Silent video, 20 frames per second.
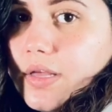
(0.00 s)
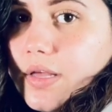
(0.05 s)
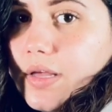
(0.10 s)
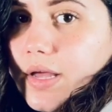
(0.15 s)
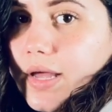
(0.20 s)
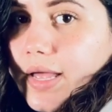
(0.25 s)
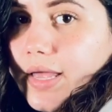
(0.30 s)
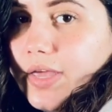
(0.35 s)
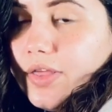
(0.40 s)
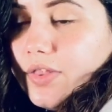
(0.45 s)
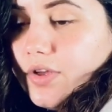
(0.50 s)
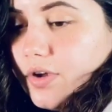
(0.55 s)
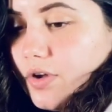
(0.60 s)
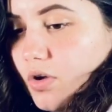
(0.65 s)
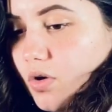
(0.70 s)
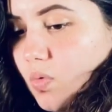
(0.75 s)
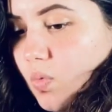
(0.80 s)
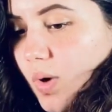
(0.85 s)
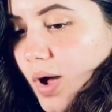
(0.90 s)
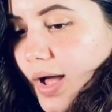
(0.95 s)
I either
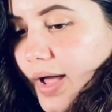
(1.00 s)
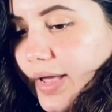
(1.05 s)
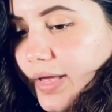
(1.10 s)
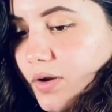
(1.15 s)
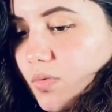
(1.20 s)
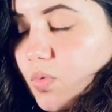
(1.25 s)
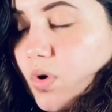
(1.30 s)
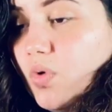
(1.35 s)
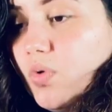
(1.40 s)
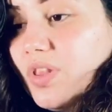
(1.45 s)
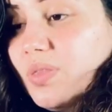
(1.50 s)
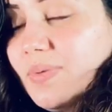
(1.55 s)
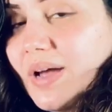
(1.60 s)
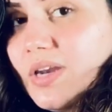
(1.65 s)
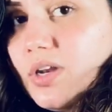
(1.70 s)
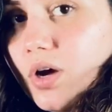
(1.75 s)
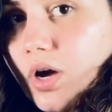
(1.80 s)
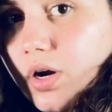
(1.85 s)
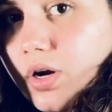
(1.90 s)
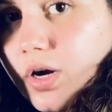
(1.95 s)
go wide. Well, with my
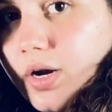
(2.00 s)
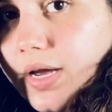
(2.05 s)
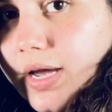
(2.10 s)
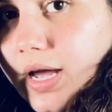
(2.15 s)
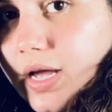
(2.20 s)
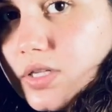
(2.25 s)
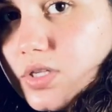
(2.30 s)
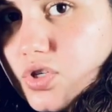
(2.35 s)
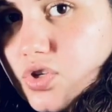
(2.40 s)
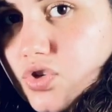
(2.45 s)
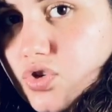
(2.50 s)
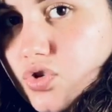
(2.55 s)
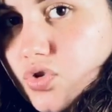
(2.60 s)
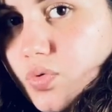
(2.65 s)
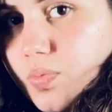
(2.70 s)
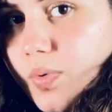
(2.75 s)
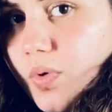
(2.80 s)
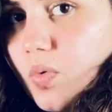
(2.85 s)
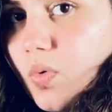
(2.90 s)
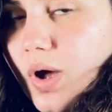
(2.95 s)
daughter, I got
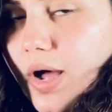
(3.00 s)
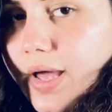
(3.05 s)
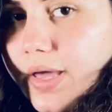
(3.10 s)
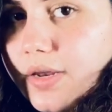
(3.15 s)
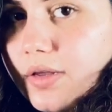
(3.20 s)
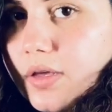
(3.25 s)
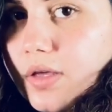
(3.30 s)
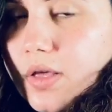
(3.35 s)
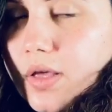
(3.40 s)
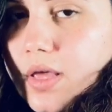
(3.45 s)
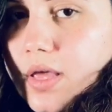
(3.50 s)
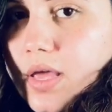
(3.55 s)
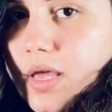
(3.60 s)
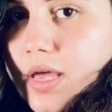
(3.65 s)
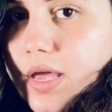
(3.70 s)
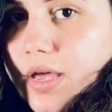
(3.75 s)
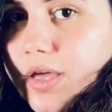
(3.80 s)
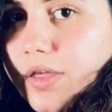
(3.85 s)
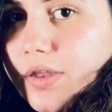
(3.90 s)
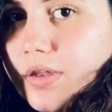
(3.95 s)
super wide.
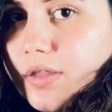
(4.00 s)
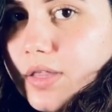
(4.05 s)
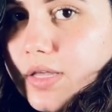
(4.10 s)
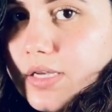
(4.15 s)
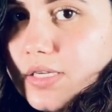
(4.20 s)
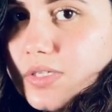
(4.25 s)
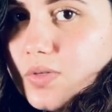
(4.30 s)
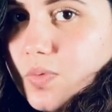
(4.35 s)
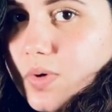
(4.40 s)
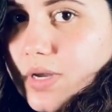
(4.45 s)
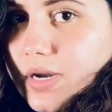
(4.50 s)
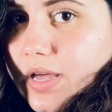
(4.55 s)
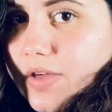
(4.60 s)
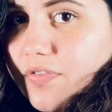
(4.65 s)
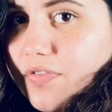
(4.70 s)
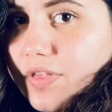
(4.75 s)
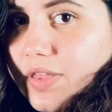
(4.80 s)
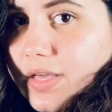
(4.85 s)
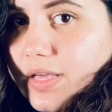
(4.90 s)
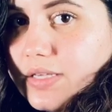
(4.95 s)
And this one, I
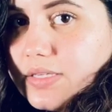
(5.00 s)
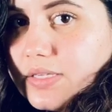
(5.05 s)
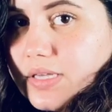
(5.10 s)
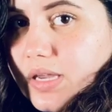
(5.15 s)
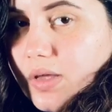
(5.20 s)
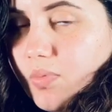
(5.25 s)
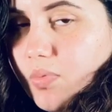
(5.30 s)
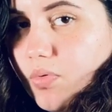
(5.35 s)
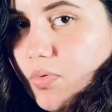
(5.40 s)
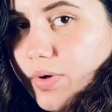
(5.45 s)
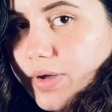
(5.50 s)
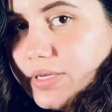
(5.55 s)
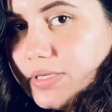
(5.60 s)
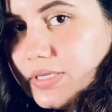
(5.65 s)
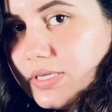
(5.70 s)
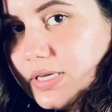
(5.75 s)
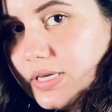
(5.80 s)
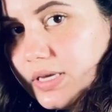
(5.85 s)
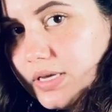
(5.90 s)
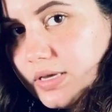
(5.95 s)
feel like it's getting
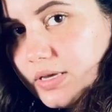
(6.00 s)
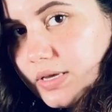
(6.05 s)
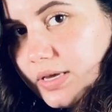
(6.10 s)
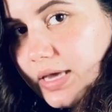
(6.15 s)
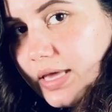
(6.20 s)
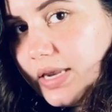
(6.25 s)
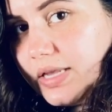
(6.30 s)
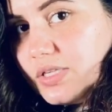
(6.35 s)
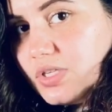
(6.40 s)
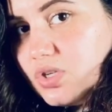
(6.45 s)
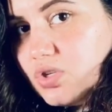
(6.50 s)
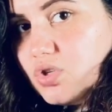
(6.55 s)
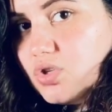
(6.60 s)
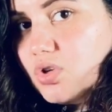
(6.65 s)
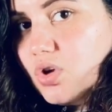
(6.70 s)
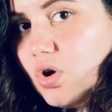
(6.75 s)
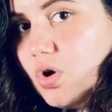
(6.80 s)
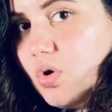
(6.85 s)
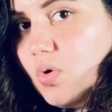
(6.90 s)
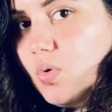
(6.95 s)
pointy. And
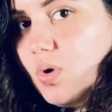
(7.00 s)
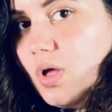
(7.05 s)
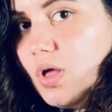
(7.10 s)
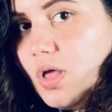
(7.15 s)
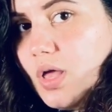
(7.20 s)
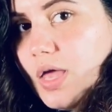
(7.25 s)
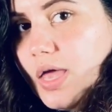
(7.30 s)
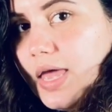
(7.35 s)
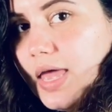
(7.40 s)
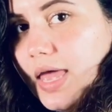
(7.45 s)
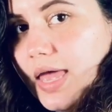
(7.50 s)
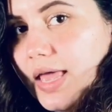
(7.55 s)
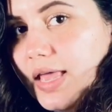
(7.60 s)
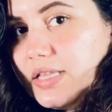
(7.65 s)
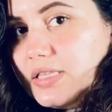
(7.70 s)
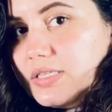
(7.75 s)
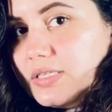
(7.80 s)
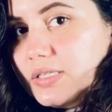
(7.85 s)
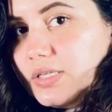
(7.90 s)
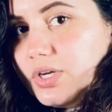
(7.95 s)

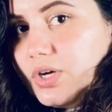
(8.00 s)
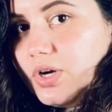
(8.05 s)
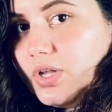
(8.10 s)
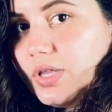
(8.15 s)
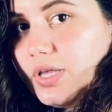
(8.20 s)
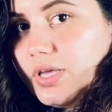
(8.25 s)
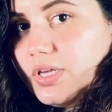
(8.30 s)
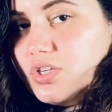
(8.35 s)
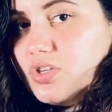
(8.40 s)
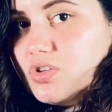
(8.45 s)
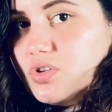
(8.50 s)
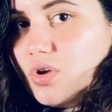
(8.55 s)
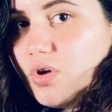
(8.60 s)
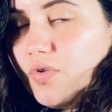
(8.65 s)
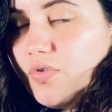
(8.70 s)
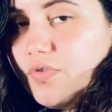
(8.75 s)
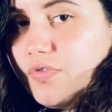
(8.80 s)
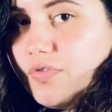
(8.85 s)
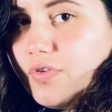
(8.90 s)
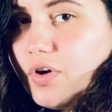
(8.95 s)
it's literally so
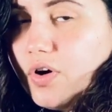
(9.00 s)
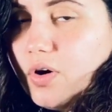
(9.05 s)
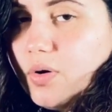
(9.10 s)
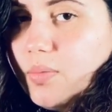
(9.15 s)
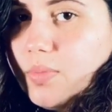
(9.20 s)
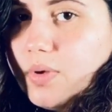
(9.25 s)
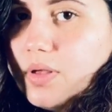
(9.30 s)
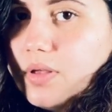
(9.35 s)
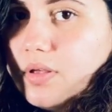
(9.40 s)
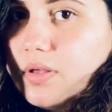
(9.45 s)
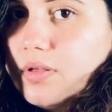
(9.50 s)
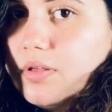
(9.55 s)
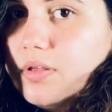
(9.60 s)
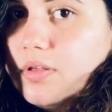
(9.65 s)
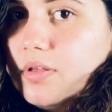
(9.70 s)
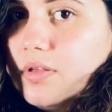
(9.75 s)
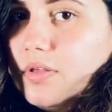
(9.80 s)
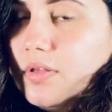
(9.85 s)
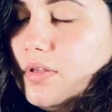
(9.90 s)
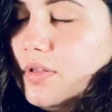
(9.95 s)
firm.
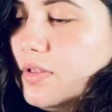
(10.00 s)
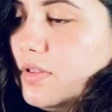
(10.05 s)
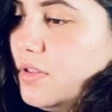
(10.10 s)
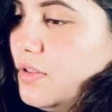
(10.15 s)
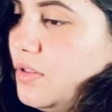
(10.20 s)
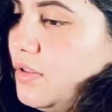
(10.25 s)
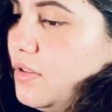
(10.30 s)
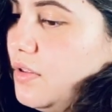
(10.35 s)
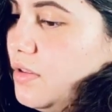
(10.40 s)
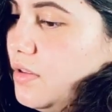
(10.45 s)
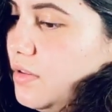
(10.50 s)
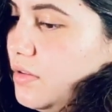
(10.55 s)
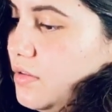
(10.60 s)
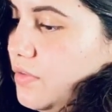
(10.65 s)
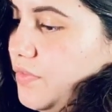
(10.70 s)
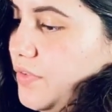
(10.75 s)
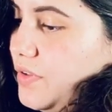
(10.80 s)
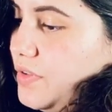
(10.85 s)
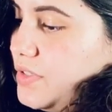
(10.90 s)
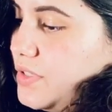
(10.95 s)

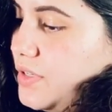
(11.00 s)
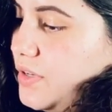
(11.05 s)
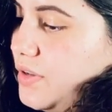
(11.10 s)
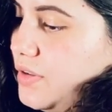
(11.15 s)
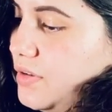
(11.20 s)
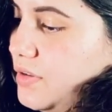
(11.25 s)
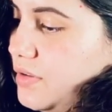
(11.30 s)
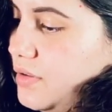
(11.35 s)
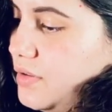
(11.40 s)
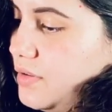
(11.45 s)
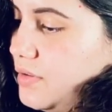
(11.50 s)
Feels good.